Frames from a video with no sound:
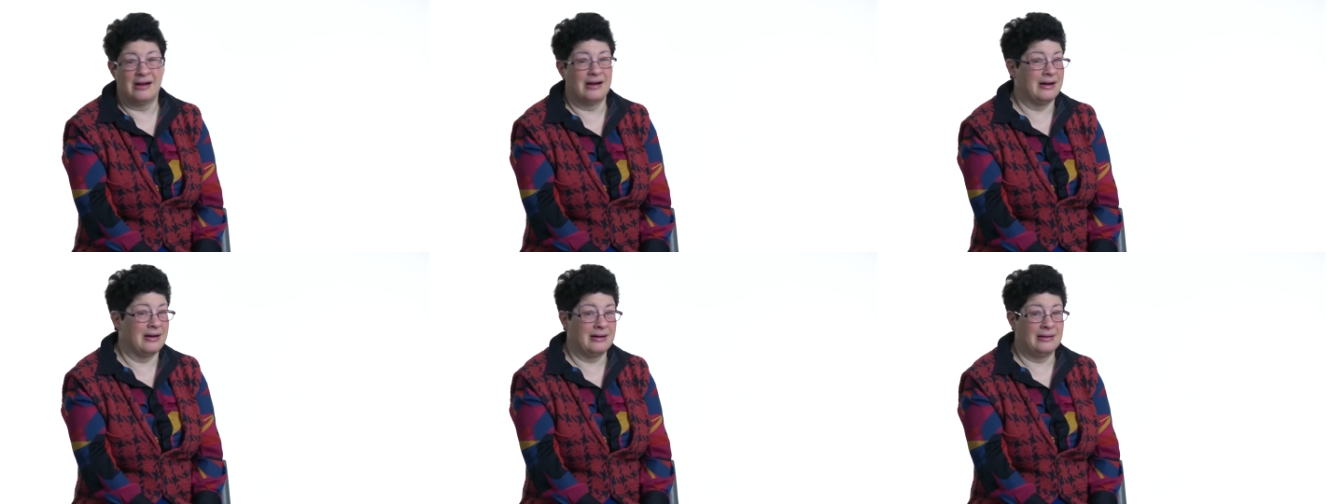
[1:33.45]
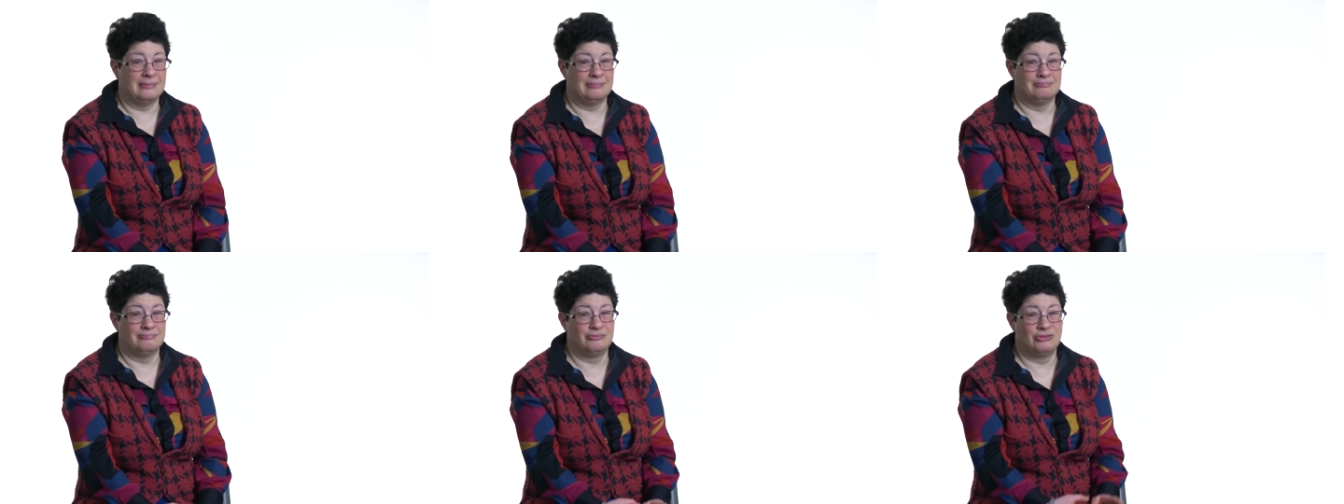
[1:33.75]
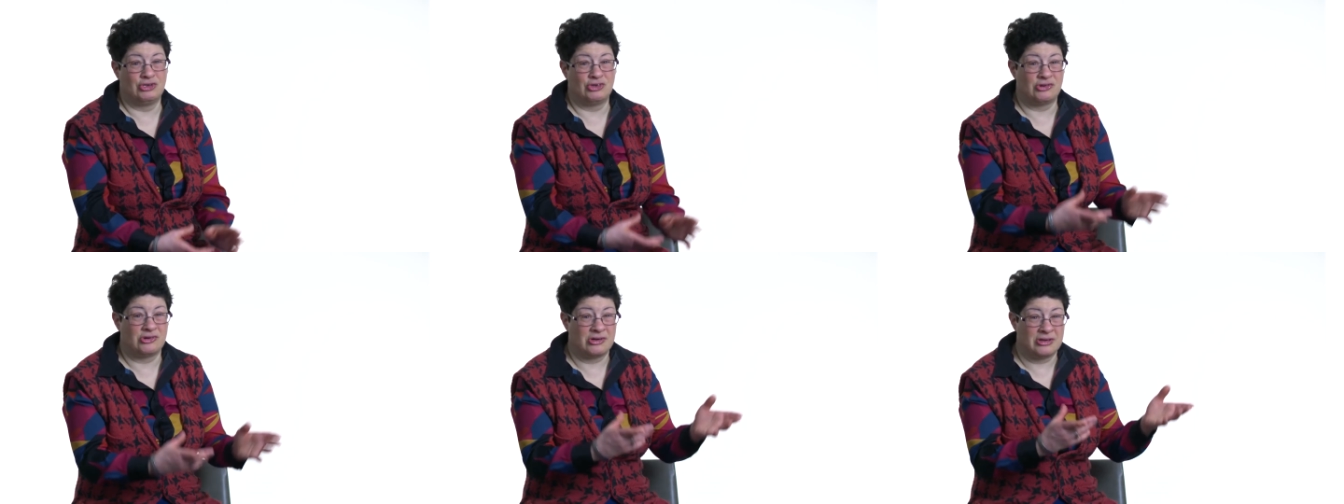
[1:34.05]
um,
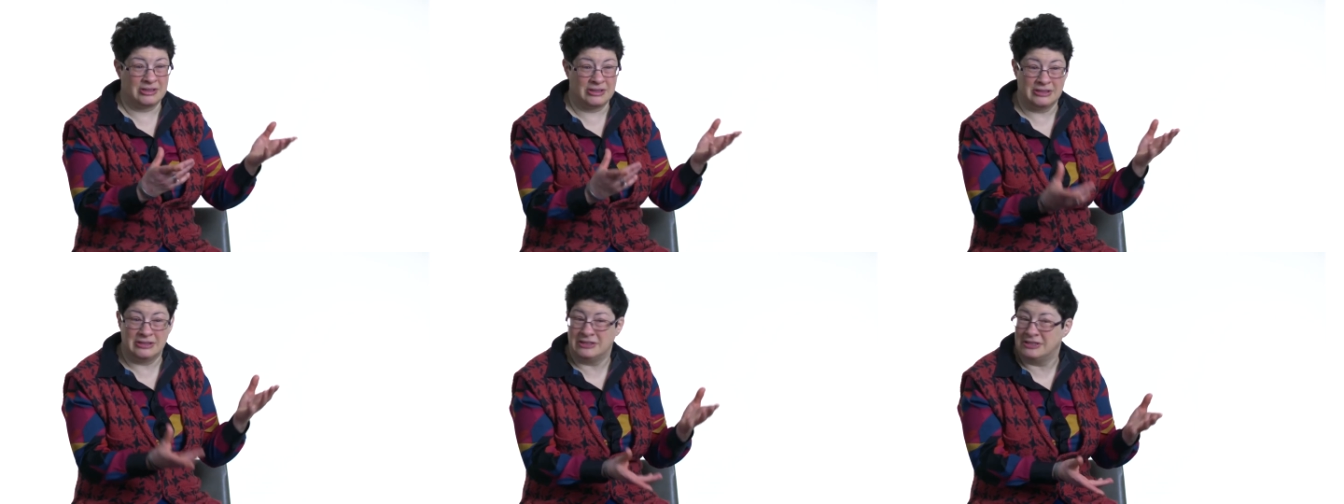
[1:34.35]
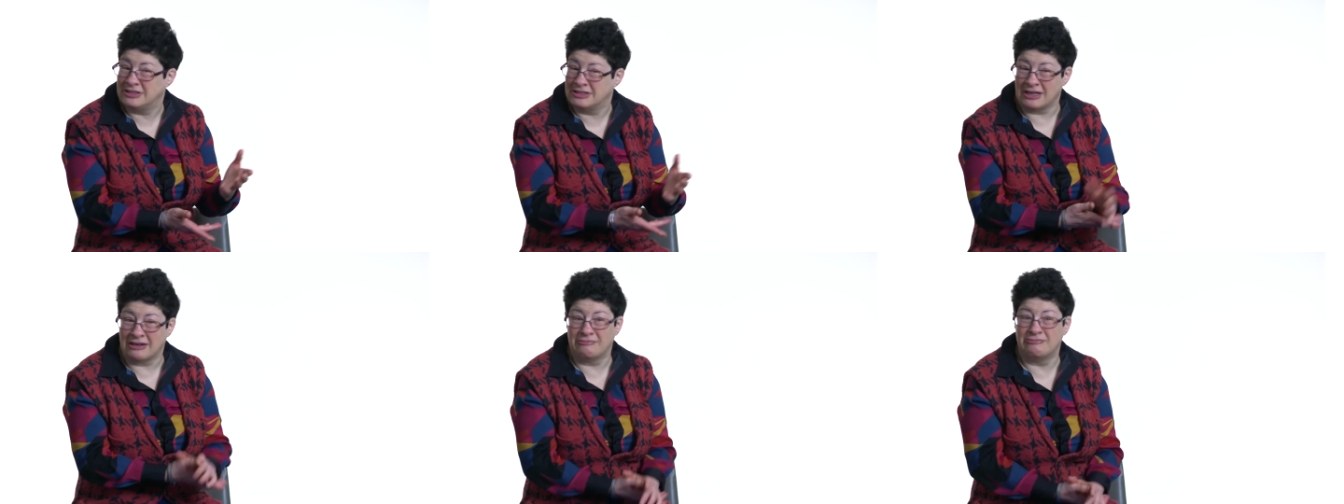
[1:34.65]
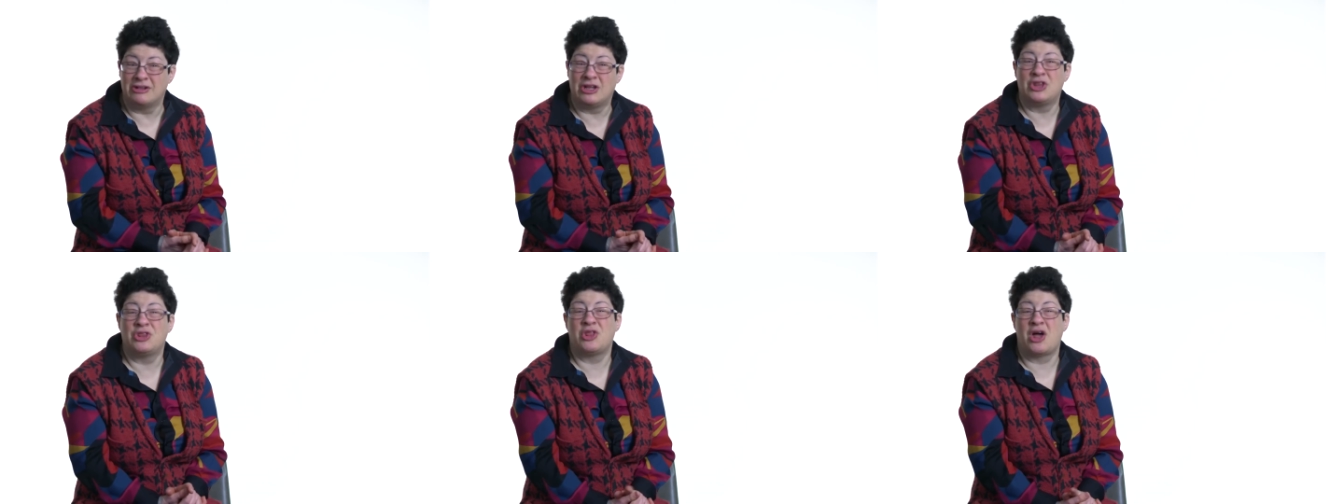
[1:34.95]
or
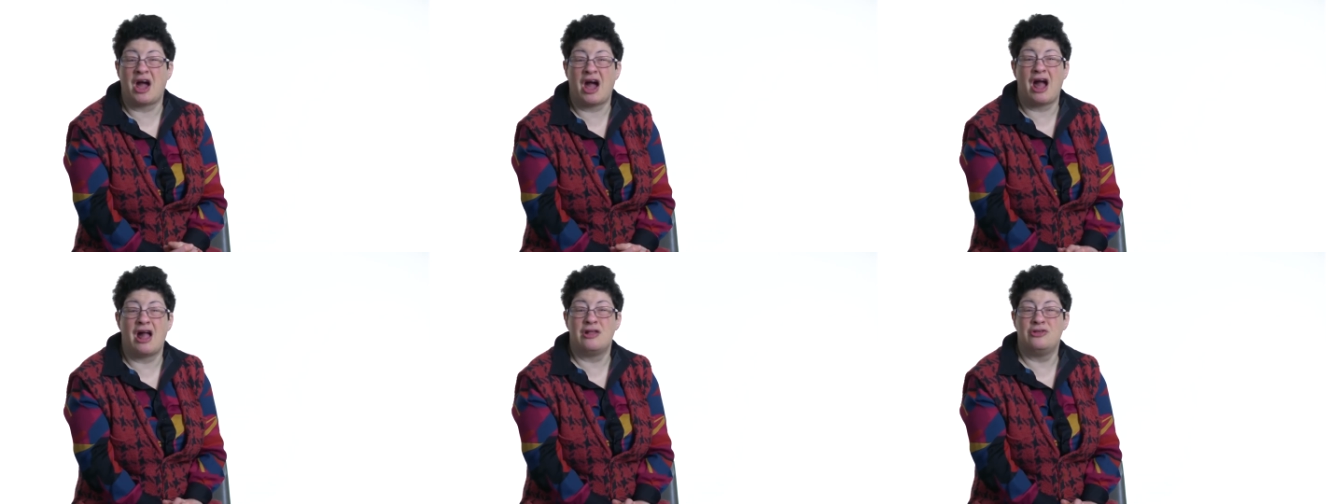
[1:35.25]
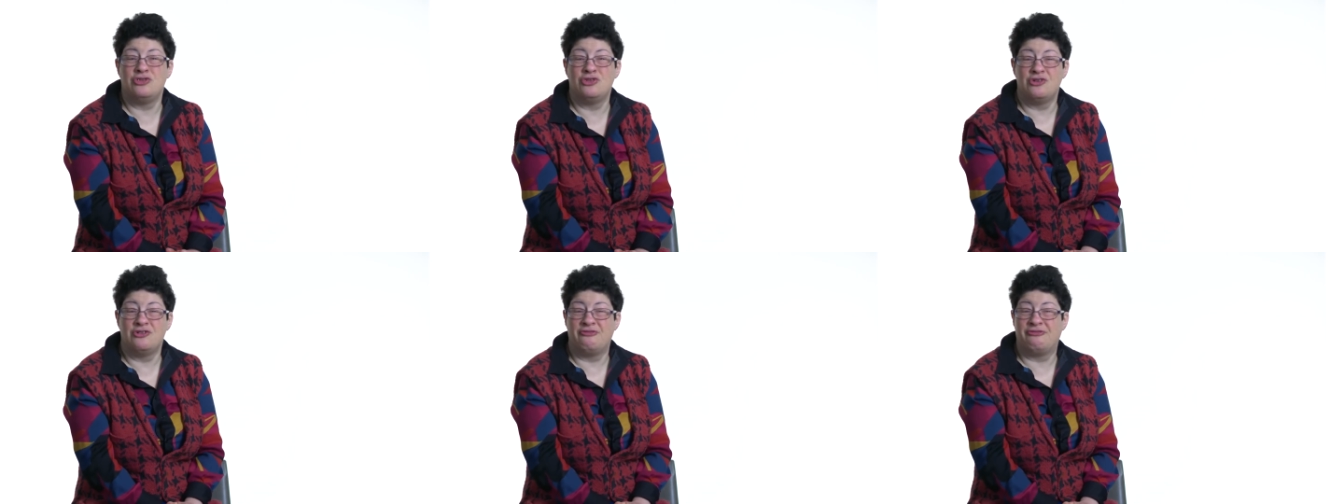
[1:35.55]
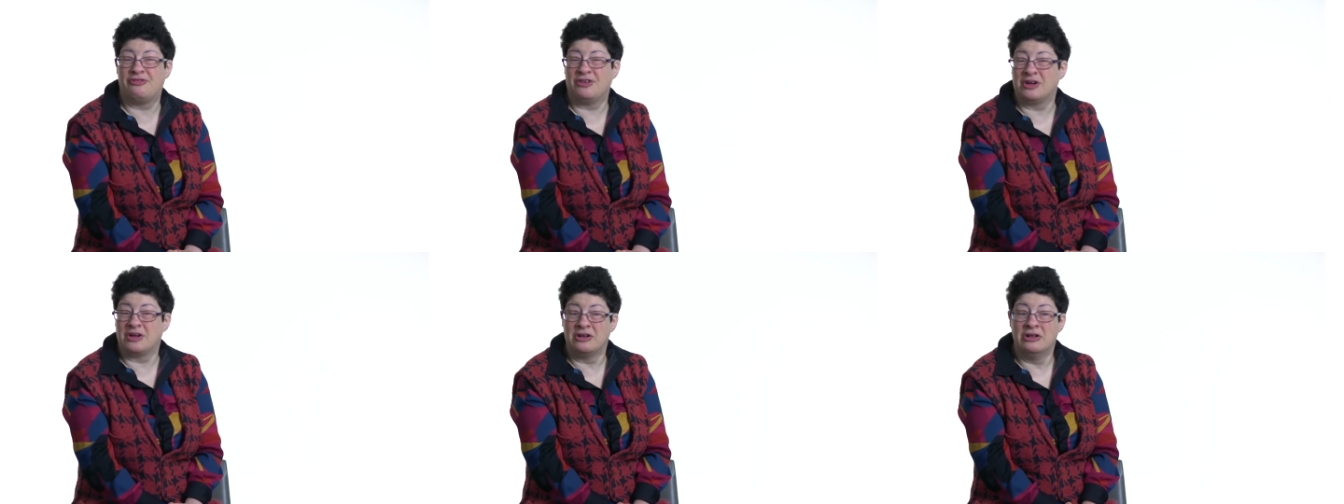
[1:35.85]
someone that I knew
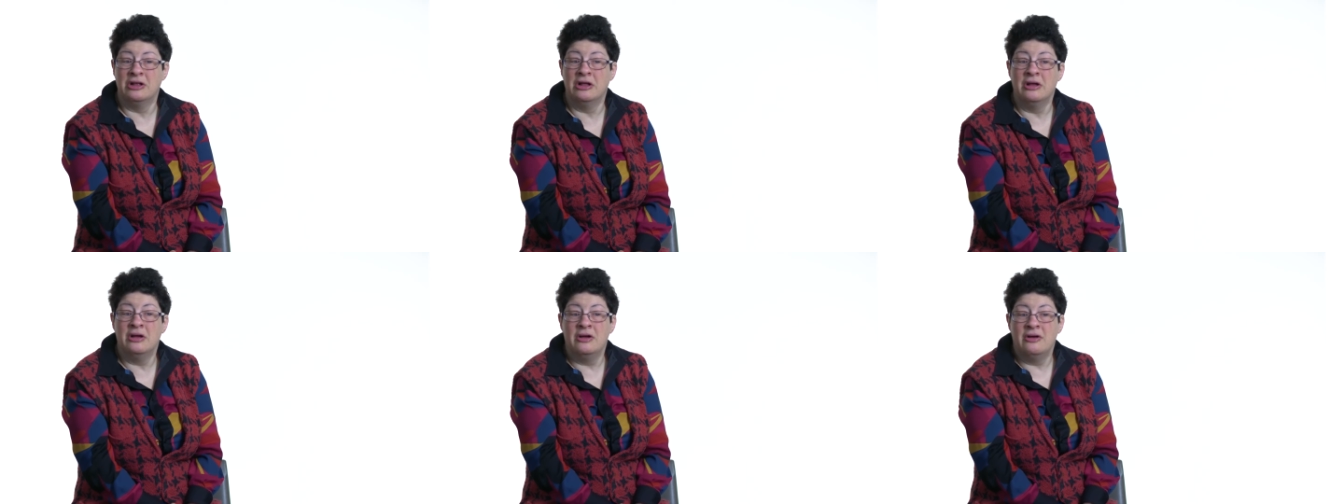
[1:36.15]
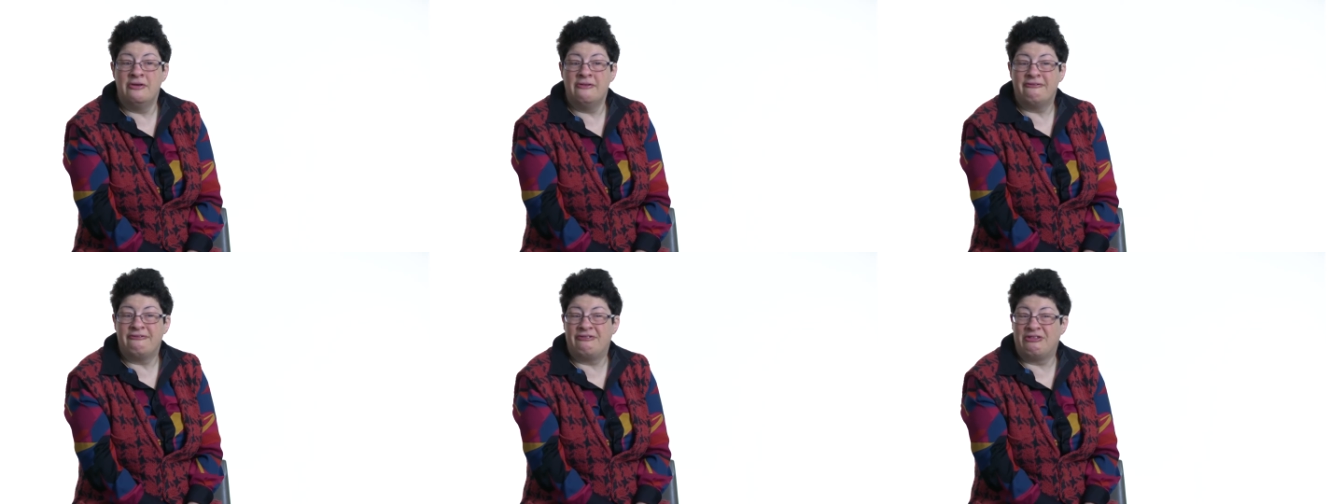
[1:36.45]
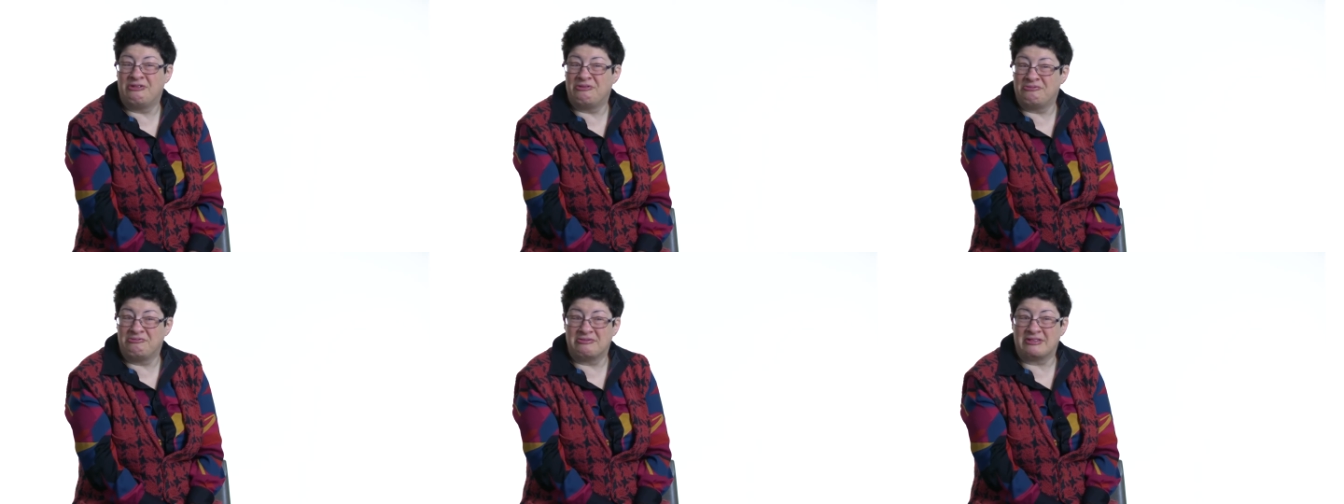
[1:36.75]
from,
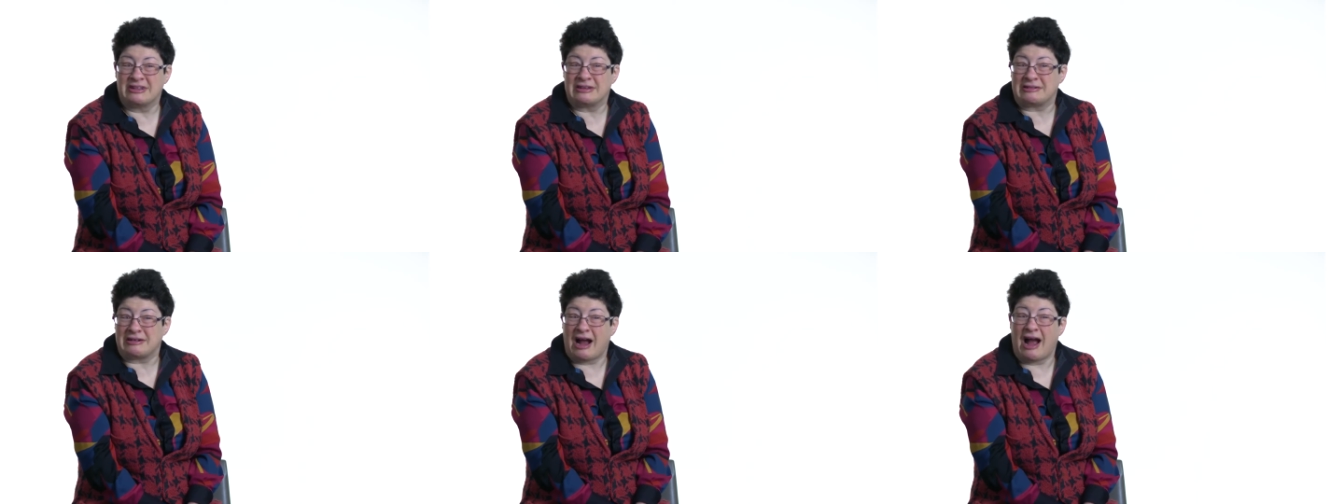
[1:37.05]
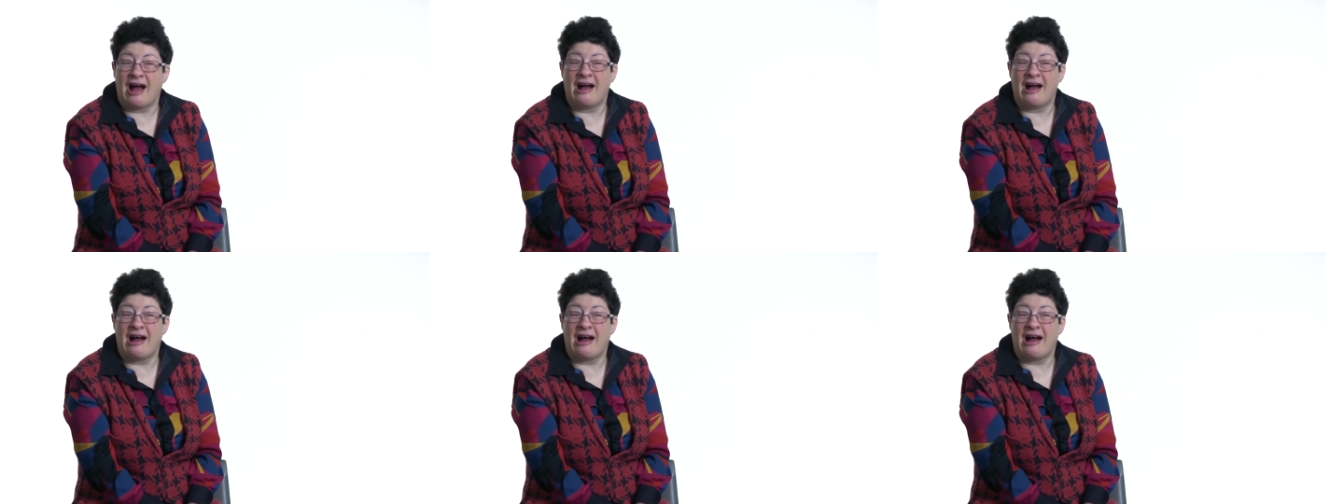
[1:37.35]
from work.